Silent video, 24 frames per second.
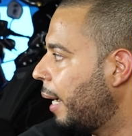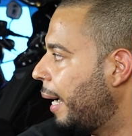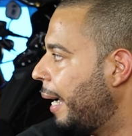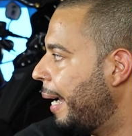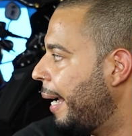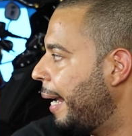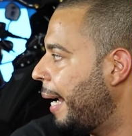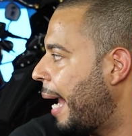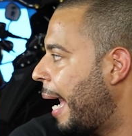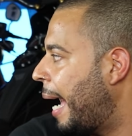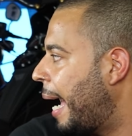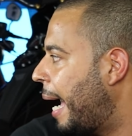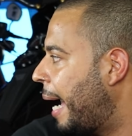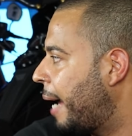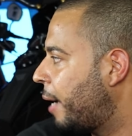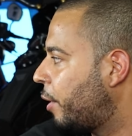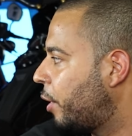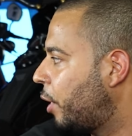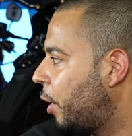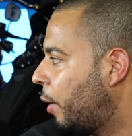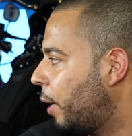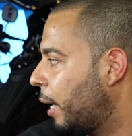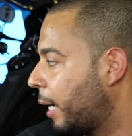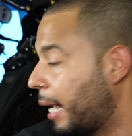And I
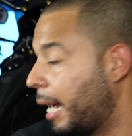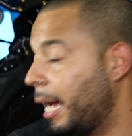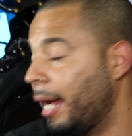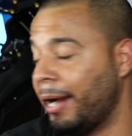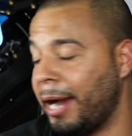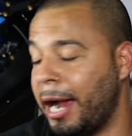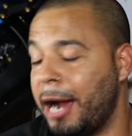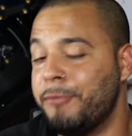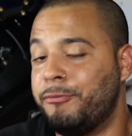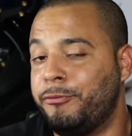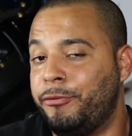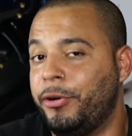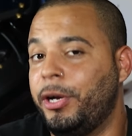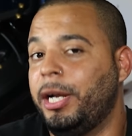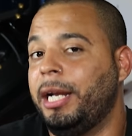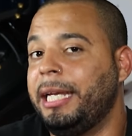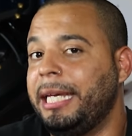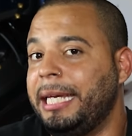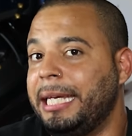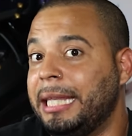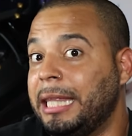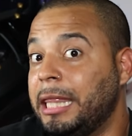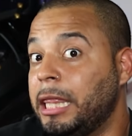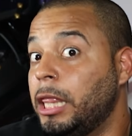don't know, like, I
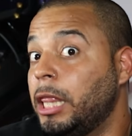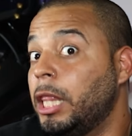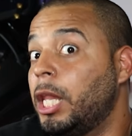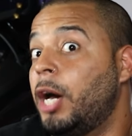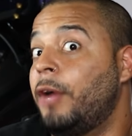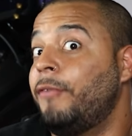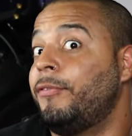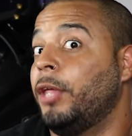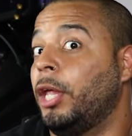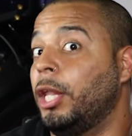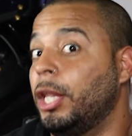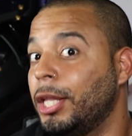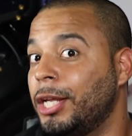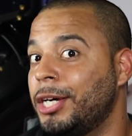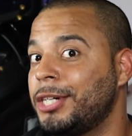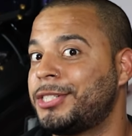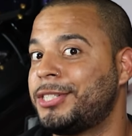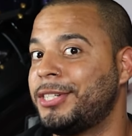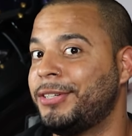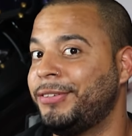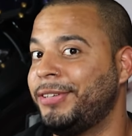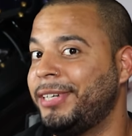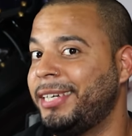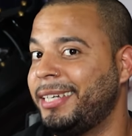really love the
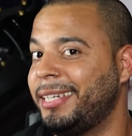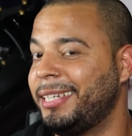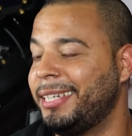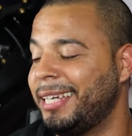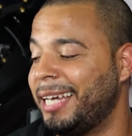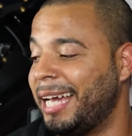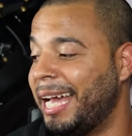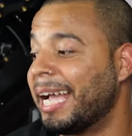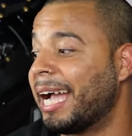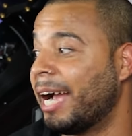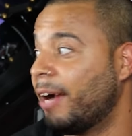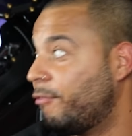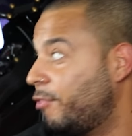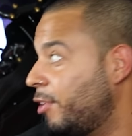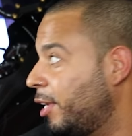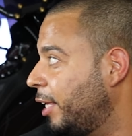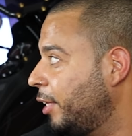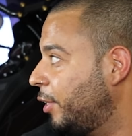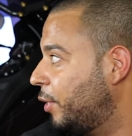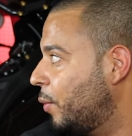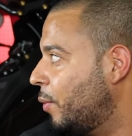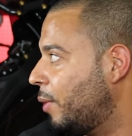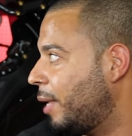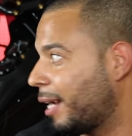looks of it. Like, I
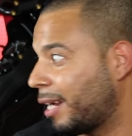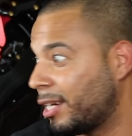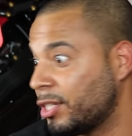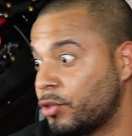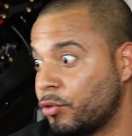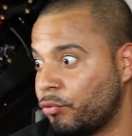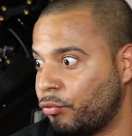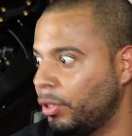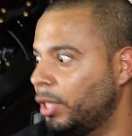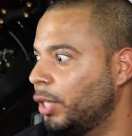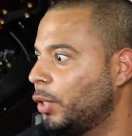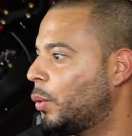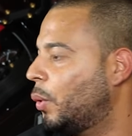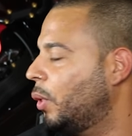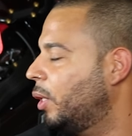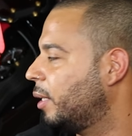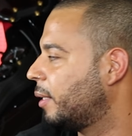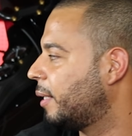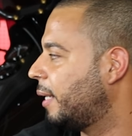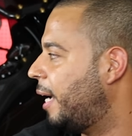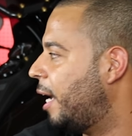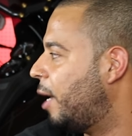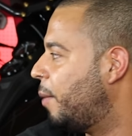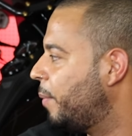really do. Like, it's a really cool
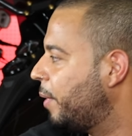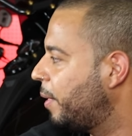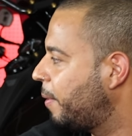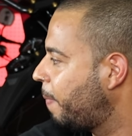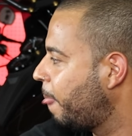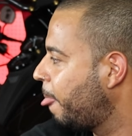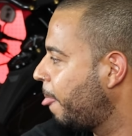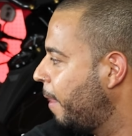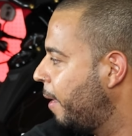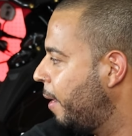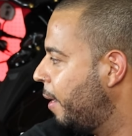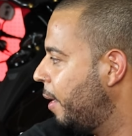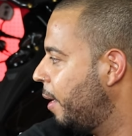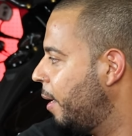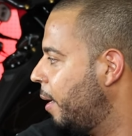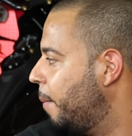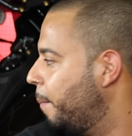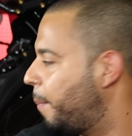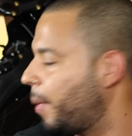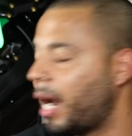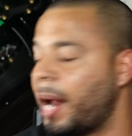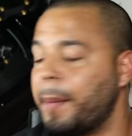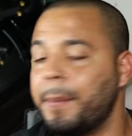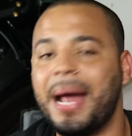looking helmet,
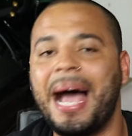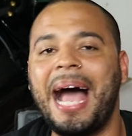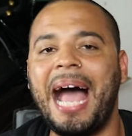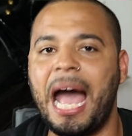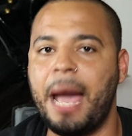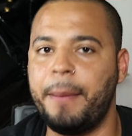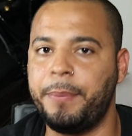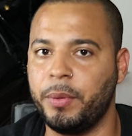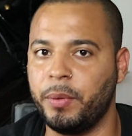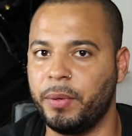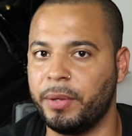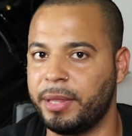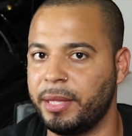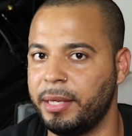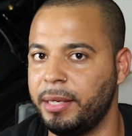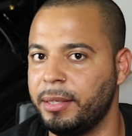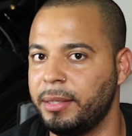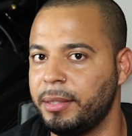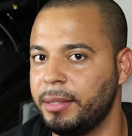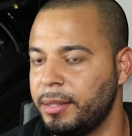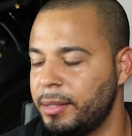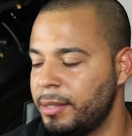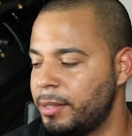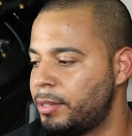but I'm not happy with it.
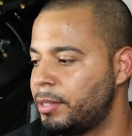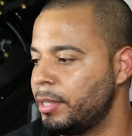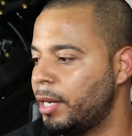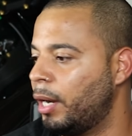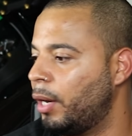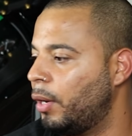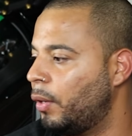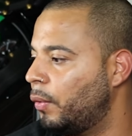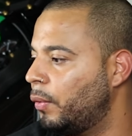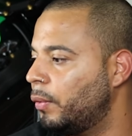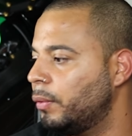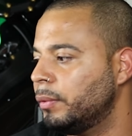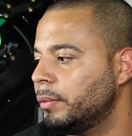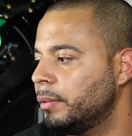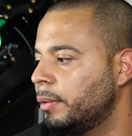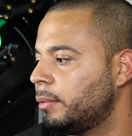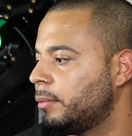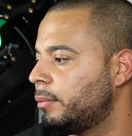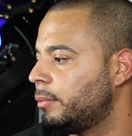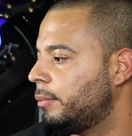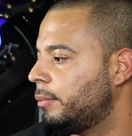So